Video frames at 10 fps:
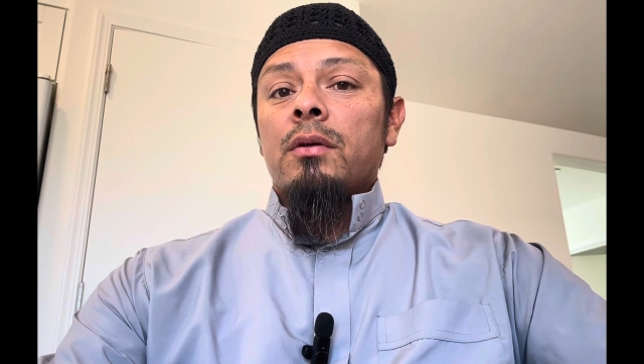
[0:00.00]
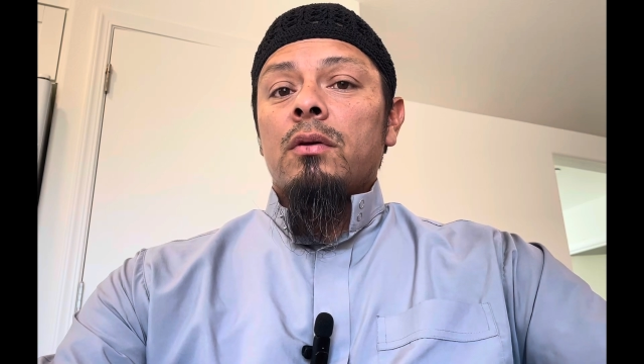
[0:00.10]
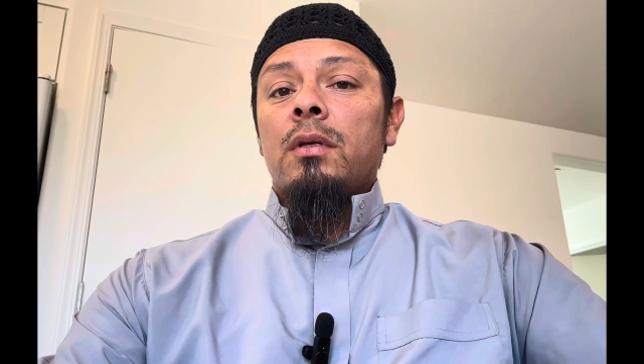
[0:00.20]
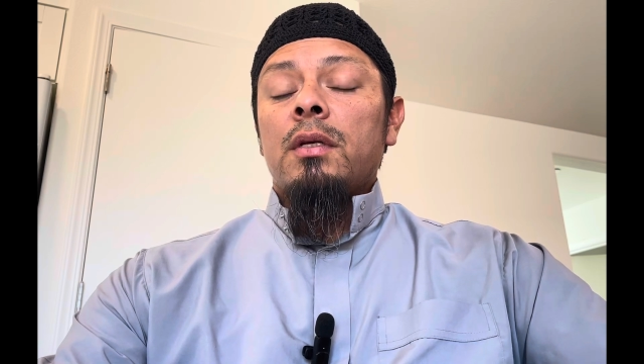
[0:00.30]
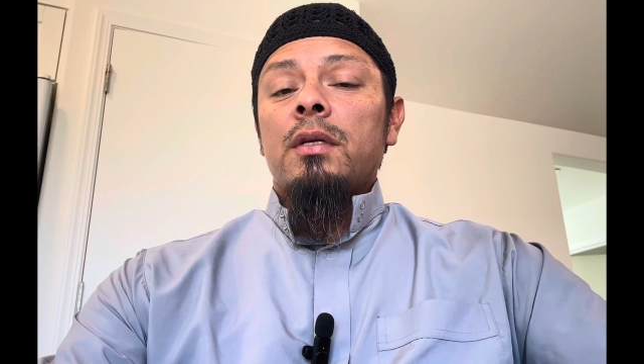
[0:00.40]

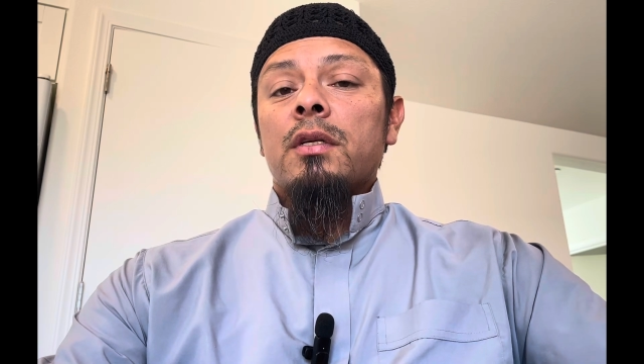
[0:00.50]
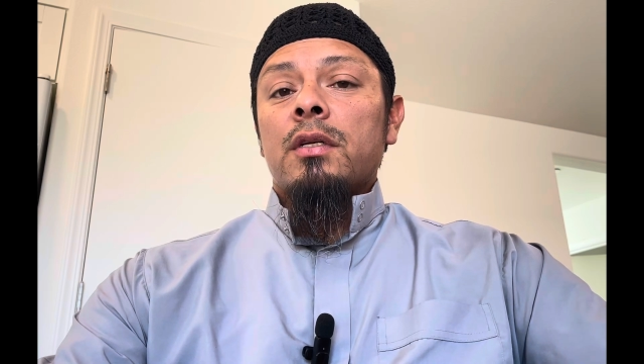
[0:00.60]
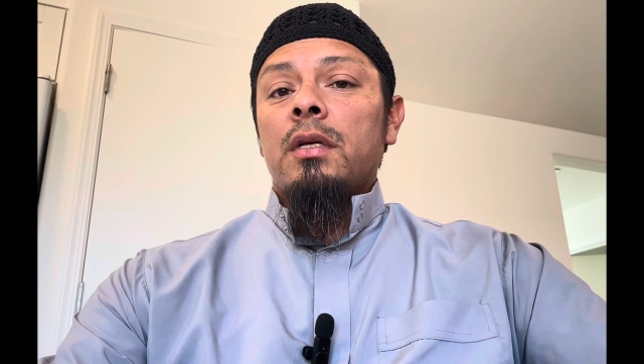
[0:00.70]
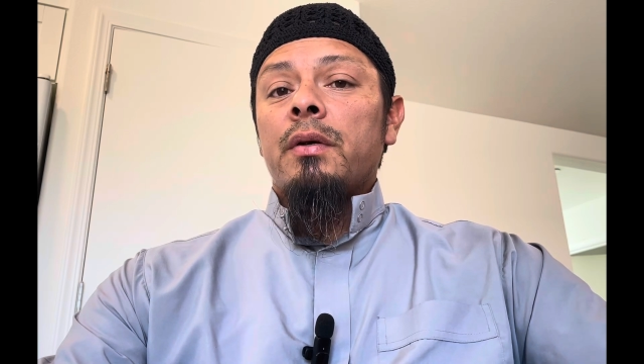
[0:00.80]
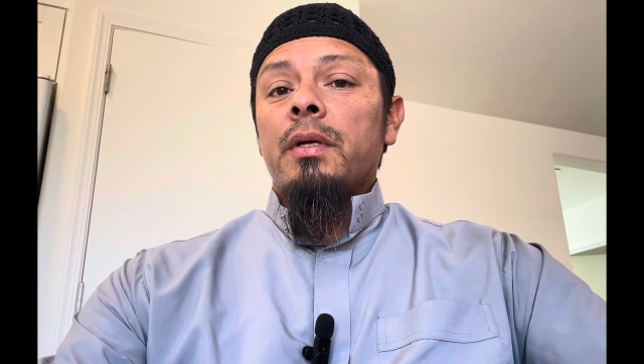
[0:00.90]
You need a
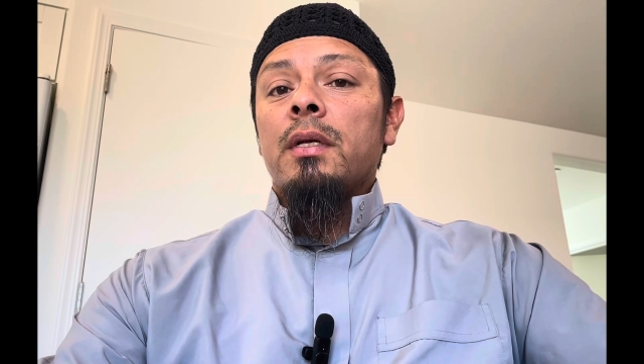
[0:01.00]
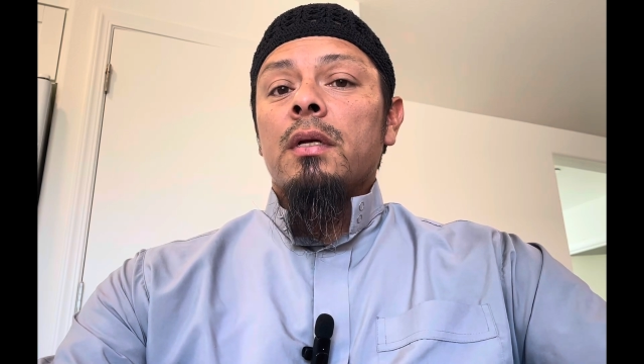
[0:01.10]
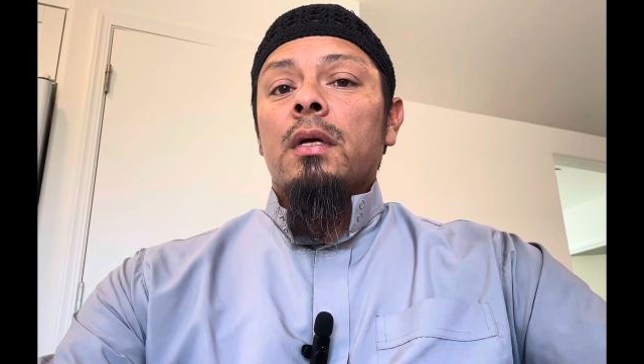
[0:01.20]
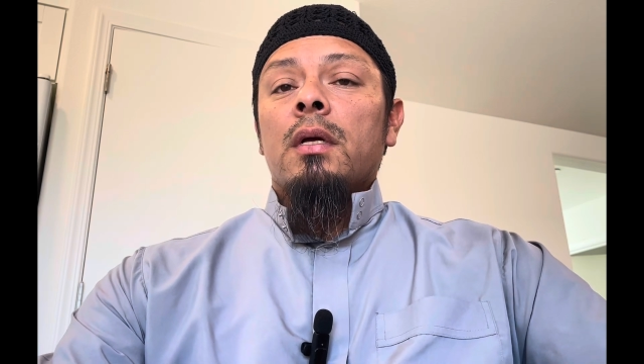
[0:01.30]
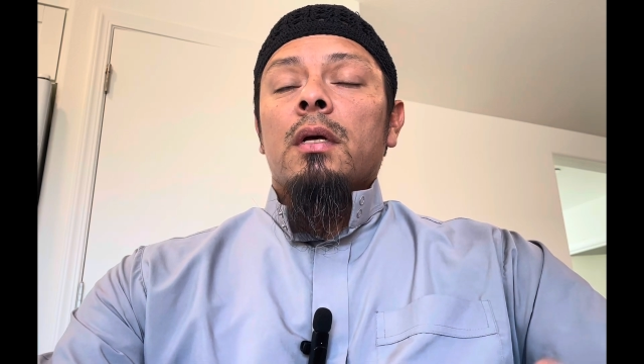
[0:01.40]
dictionary
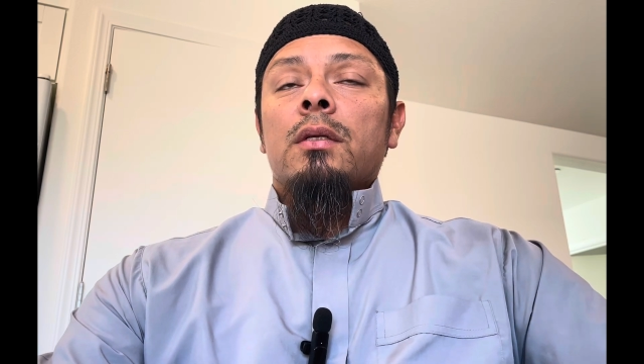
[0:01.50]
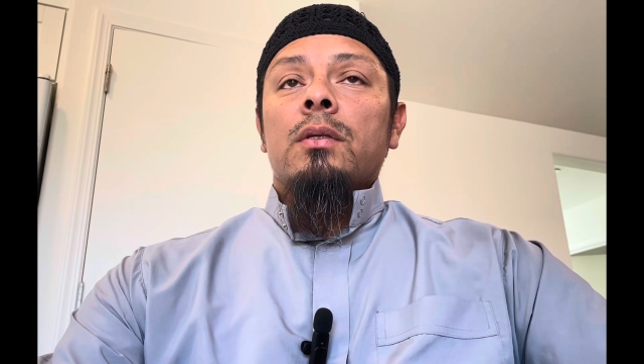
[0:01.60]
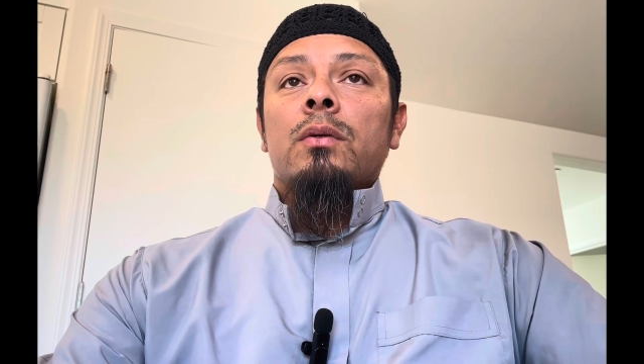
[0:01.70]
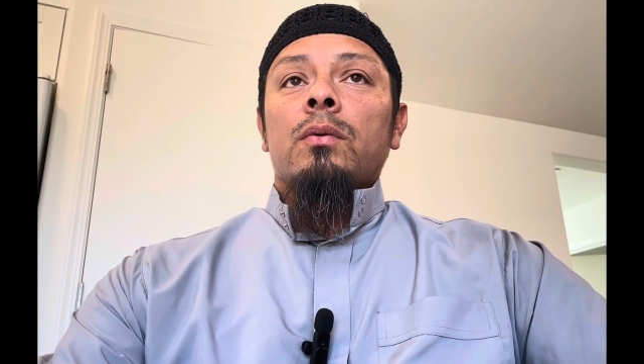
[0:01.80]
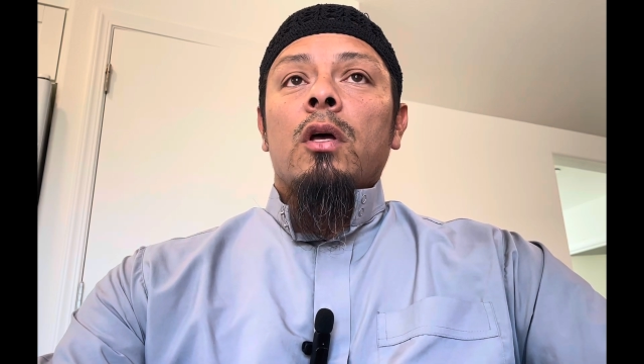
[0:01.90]

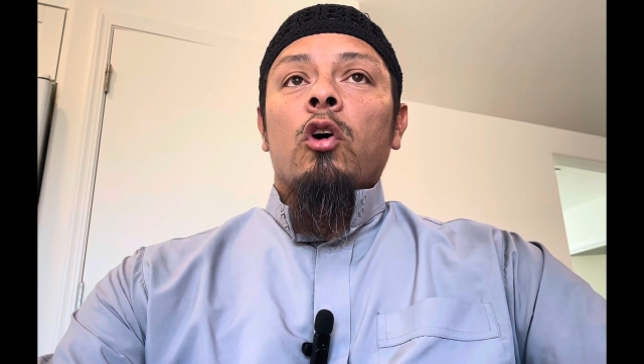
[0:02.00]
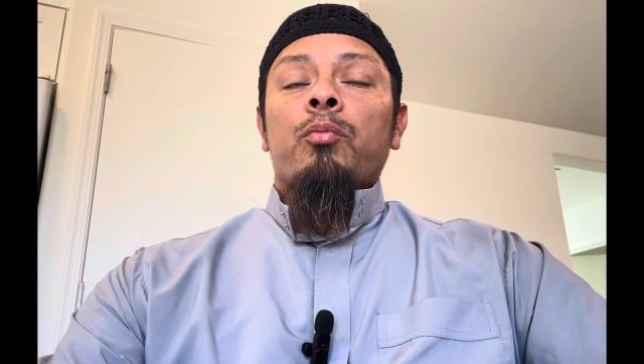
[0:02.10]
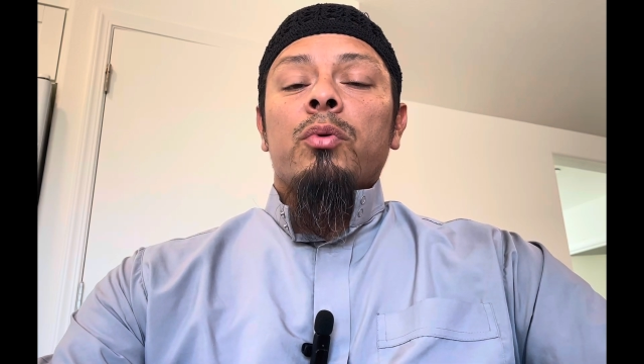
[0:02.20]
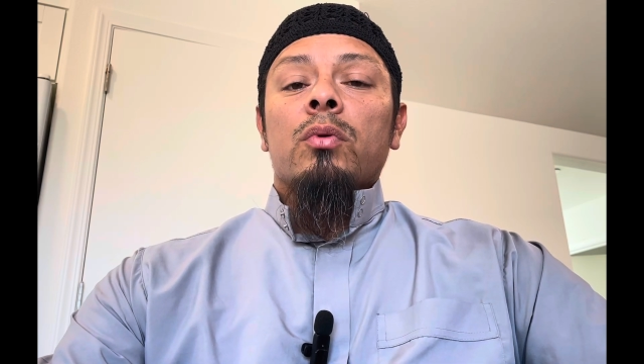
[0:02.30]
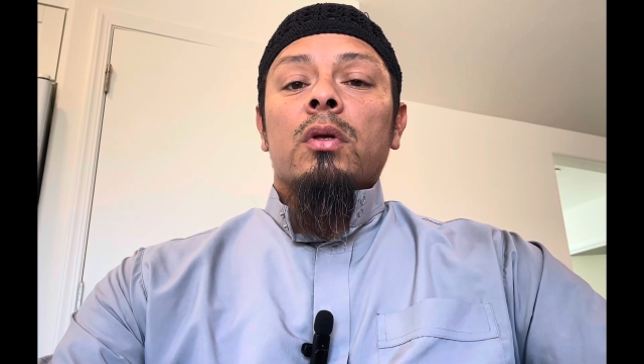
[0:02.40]
to
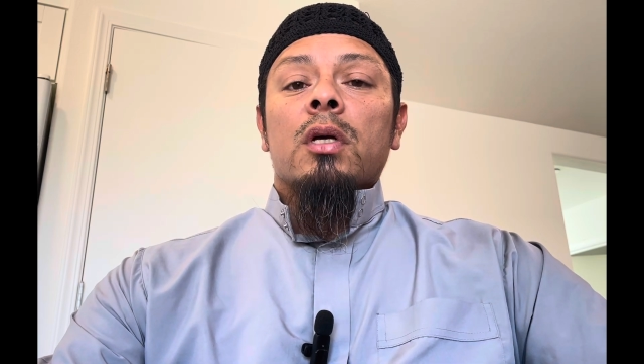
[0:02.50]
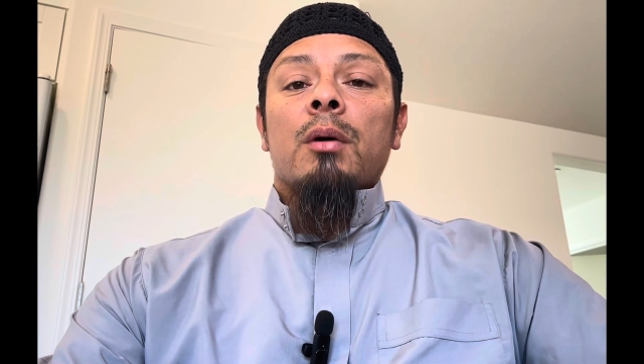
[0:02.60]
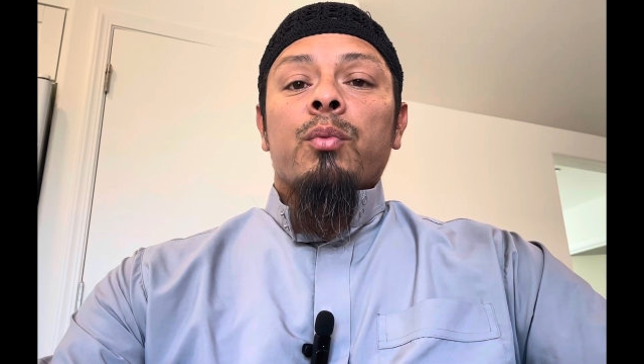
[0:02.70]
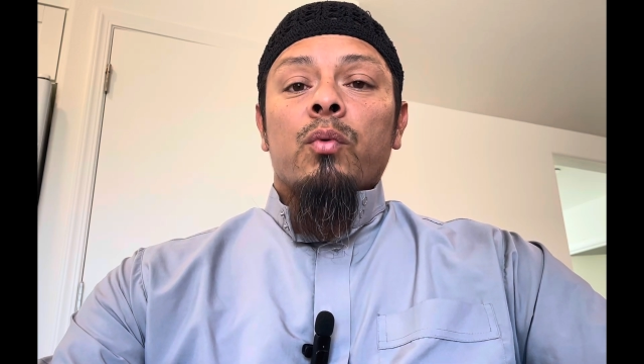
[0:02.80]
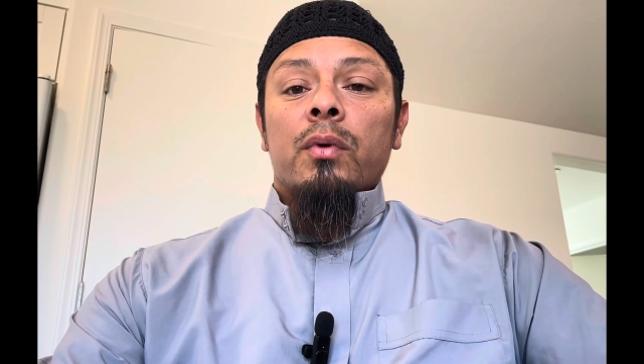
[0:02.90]
help you look
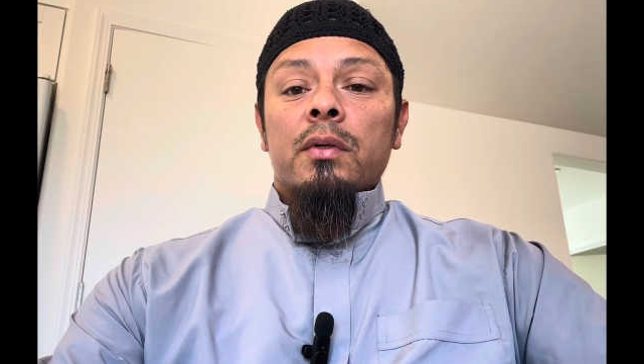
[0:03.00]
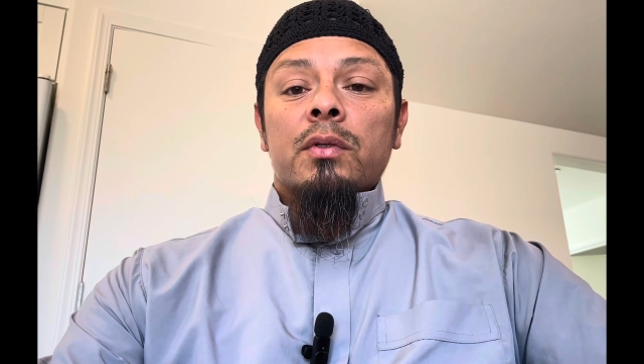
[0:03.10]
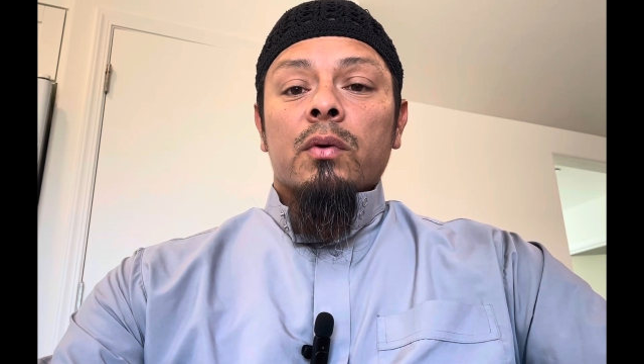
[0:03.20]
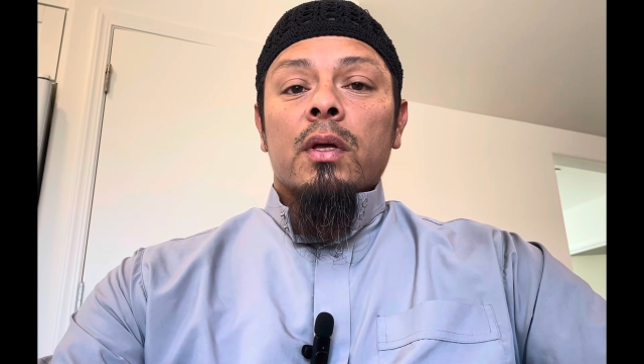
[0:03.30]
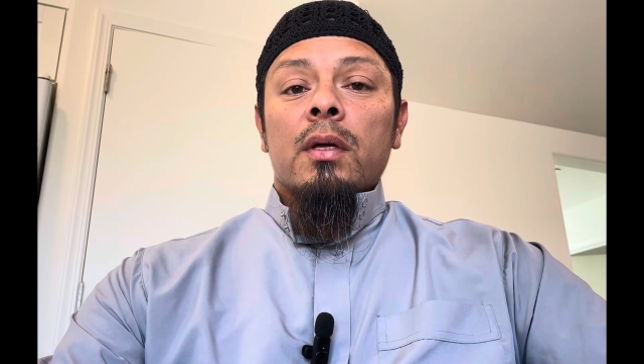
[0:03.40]
up words,
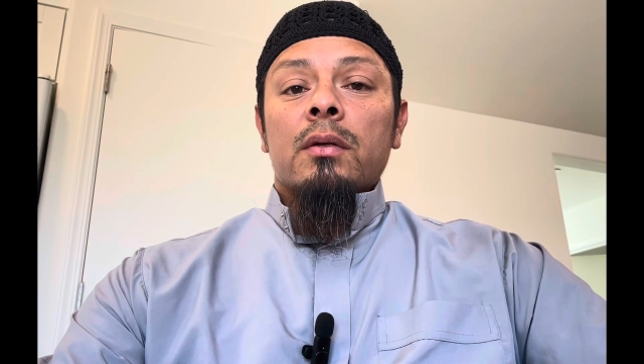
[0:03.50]
okay?